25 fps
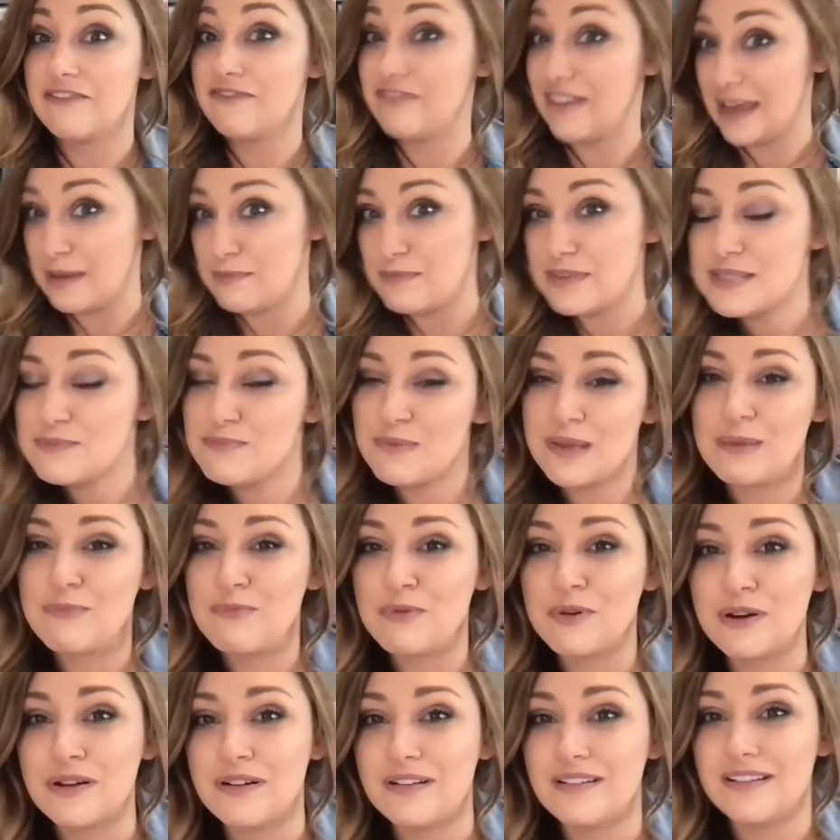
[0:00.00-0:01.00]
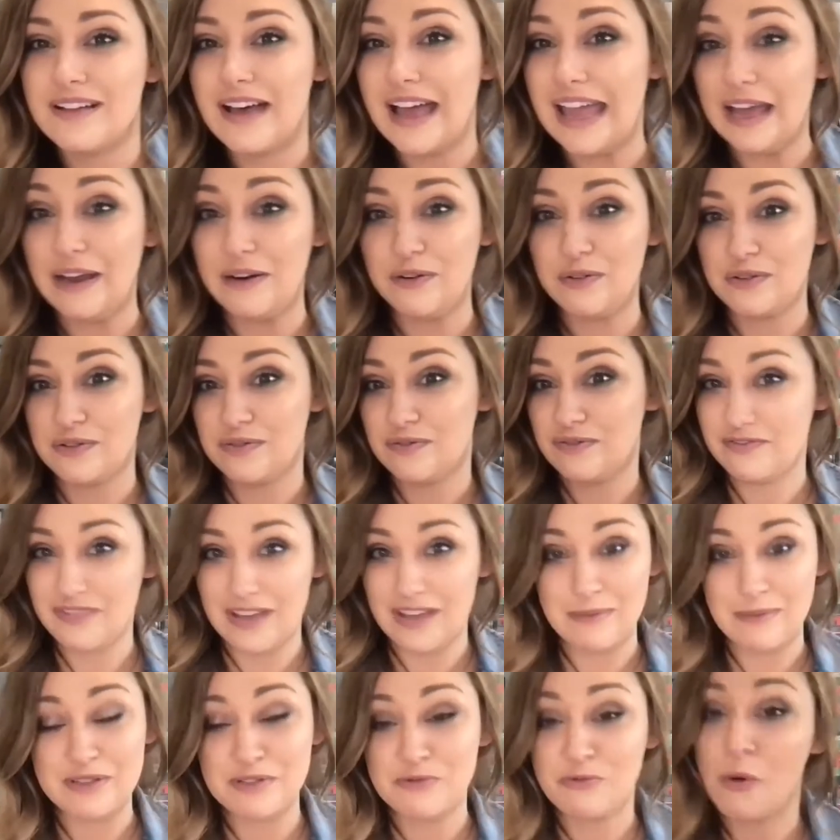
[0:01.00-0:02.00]
famous people and
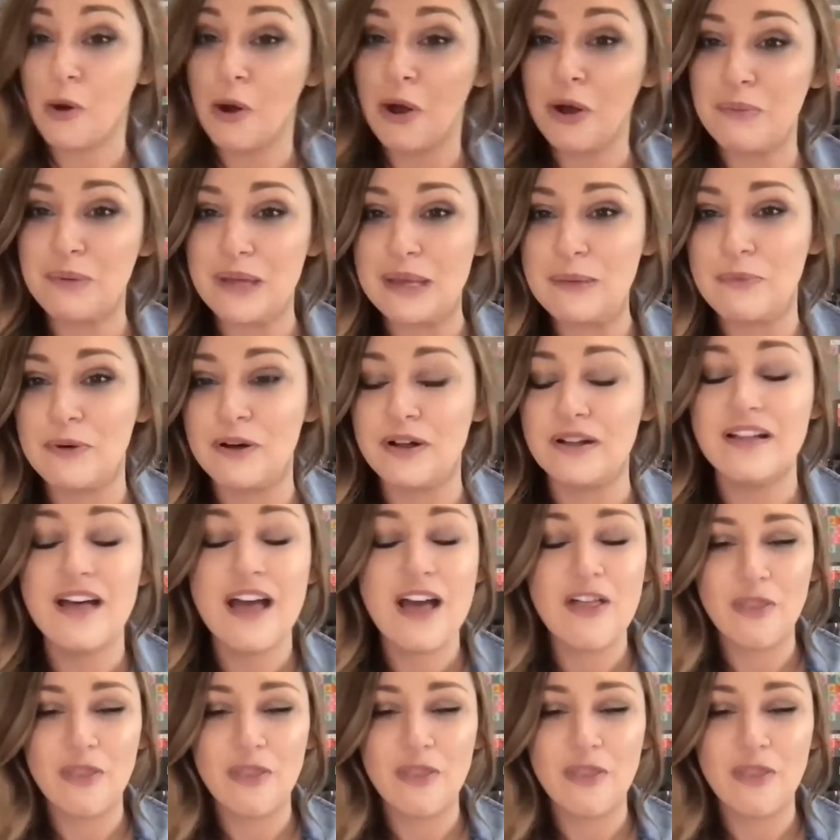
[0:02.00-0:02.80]
famous royal people,